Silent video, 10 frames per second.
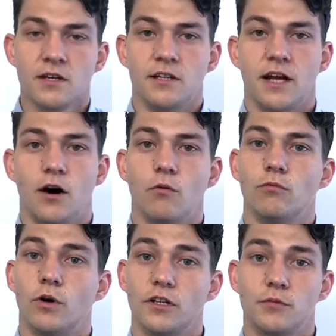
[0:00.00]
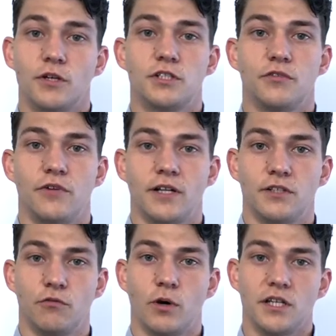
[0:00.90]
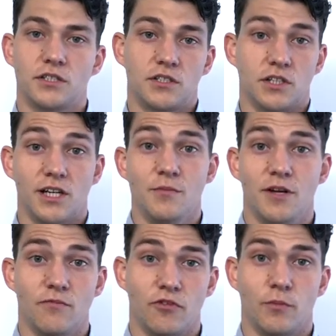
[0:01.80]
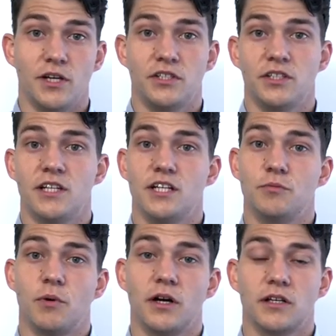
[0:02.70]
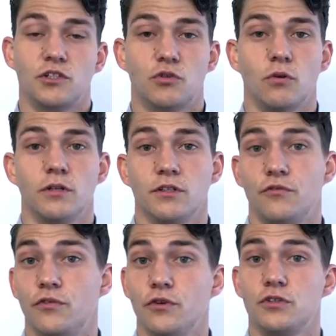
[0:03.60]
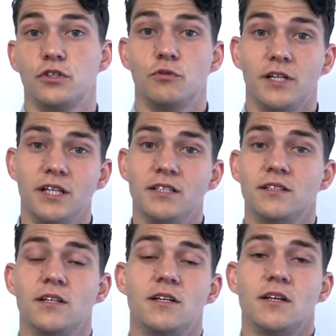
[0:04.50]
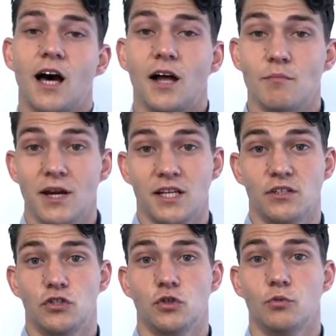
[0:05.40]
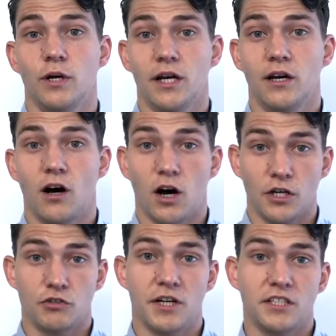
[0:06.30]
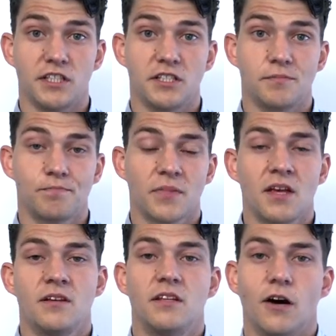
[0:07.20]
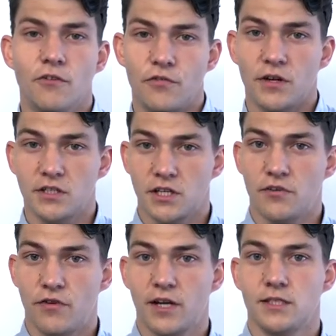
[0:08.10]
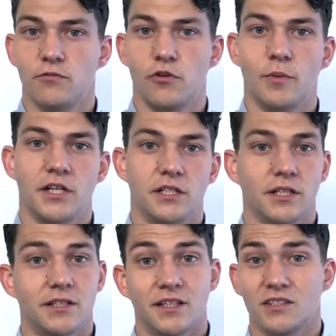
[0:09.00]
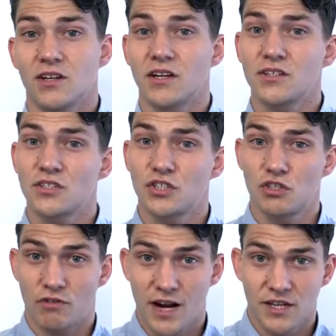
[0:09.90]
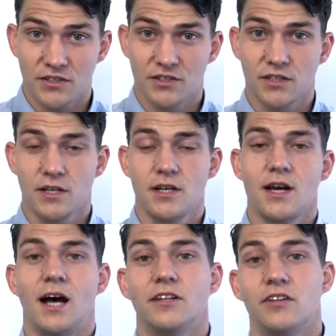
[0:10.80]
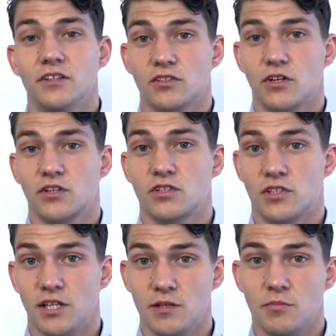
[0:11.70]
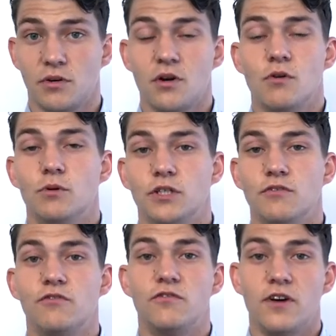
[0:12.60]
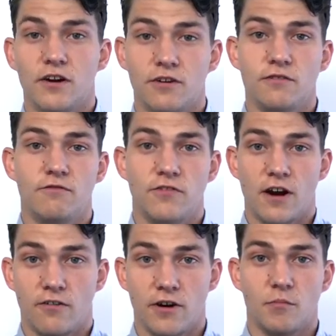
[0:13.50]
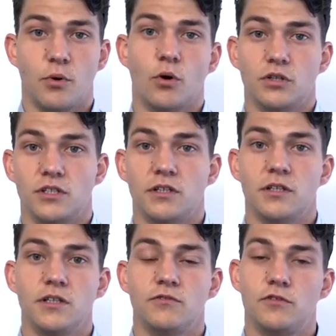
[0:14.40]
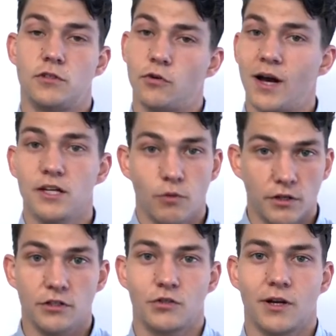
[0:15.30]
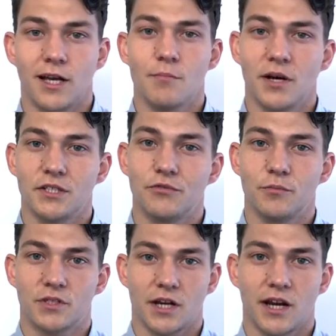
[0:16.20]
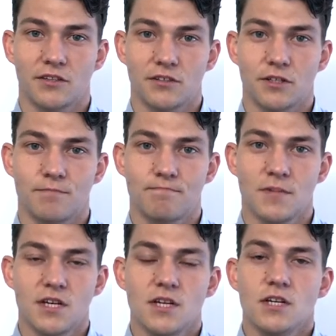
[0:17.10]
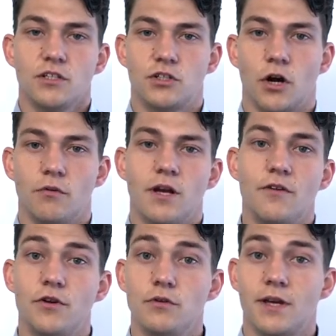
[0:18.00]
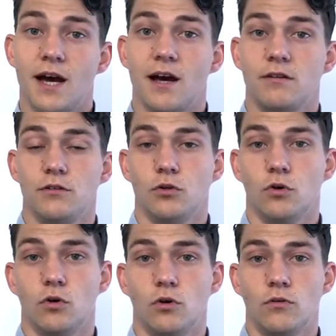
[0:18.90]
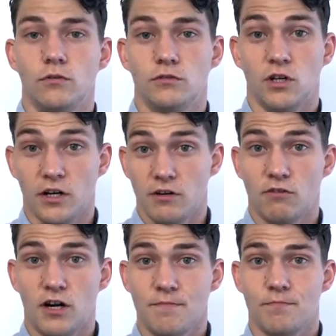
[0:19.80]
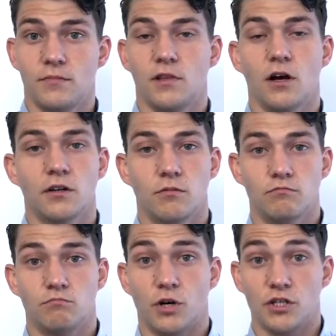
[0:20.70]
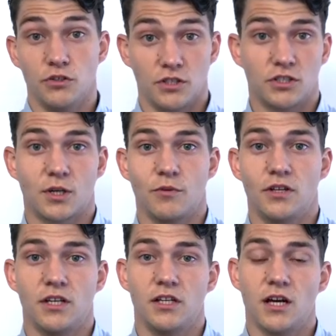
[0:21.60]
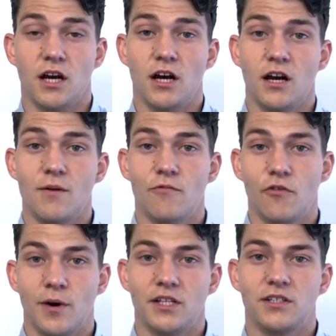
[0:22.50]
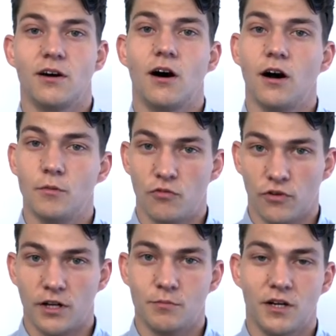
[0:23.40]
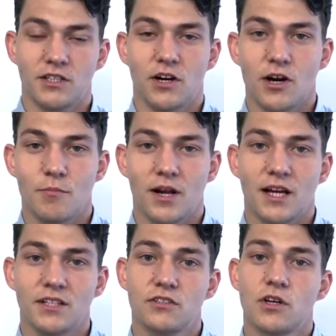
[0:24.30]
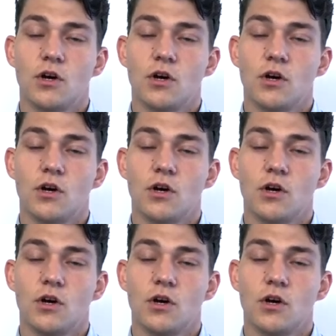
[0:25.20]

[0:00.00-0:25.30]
Now, one of the most effective ways to limit inflammation is by controlling the foods that we eat and making sure we're hydrated. The other things that affect inflammation are things like stress and things like sleep, which are very, very important to anyone who's trying to get better from sciatica. So if you get your diet right, like by using some of the information I provide in my diet plans,